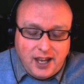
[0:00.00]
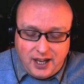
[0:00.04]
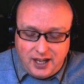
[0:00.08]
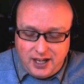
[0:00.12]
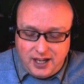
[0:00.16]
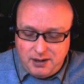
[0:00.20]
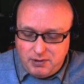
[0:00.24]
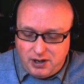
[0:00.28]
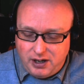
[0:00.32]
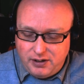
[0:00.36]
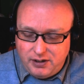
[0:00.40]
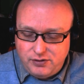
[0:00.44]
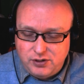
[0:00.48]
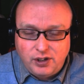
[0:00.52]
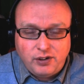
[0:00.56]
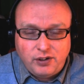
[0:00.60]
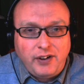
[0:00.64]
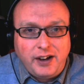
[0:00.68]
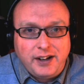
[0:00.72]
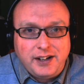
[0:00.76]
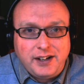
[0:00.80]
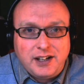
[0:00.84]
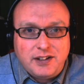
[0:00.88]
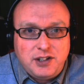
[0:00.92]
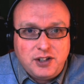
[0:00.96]
I just
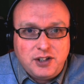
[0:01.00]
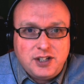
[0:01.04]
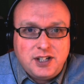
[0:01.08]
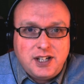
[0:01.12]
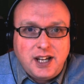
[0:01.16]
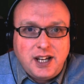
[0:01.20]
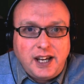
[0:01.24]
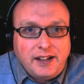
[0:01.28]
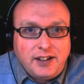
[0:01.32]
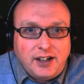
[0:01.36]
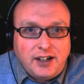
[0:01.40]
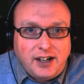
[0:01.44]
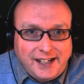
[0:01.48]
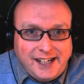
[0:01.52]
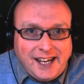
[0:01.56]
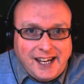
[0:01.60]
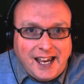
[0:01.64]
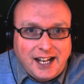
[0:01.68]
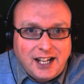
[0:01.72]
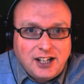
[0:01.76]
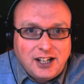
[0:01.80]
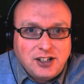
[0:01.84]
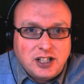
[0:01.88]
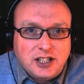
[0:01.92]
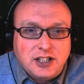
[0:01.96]
found out the other day that I
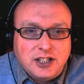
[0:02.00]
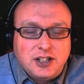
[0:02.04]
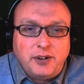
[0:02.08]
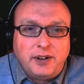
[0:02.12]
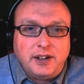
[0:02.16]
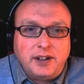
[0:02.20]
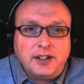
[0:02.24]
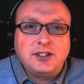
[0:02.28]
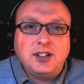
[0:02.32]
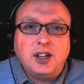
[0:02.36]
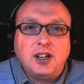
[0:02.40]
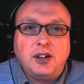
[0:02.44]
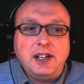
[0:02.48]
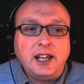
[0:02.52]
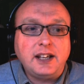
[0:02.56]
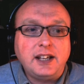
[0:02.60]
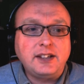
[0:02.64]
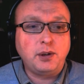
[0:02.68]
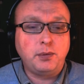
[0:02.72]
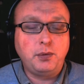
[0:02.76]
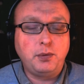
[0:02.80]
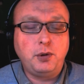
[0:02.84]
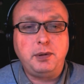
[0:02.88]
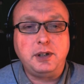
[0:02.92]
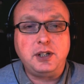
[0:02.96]
can actually do it. So
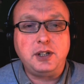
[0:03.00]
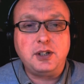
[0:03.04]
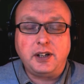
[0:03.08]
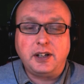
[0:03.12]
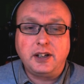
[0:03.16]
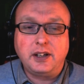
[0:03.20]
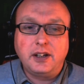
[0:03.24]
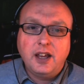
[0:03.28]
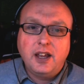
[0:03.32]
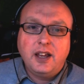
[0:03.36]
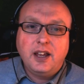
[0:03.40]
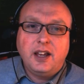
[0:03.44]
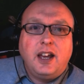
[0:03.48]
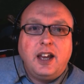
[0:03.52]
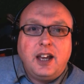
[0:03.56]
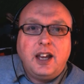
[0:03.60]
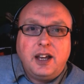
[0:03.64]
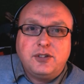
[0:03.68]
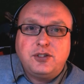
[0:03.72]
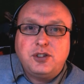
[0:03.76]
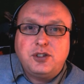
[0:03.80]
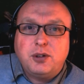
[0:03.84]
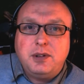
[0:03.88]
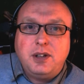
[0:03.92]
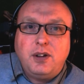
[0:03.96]
yes, I will be doing
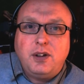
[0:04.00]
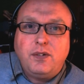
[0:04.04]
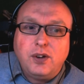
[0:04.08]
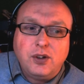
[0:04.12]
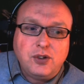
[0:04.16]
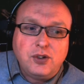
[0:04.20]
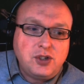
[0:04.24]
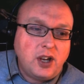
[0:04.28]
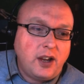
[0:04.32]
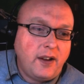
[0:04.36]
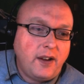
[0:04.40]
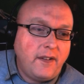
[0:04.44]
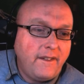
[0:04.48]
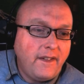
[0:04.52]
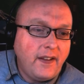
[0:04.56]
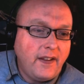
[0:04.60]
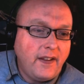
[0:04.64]
some in the future.